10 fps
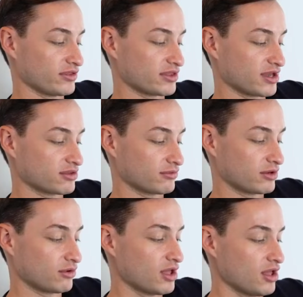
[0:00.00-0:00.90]
than the other one.
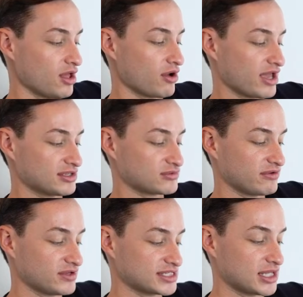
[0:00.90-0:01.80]
Okay, this one
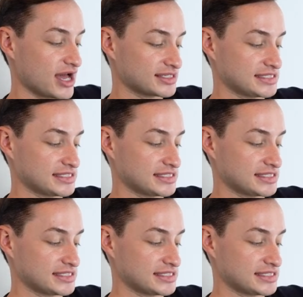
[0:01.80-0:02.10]
feels a lot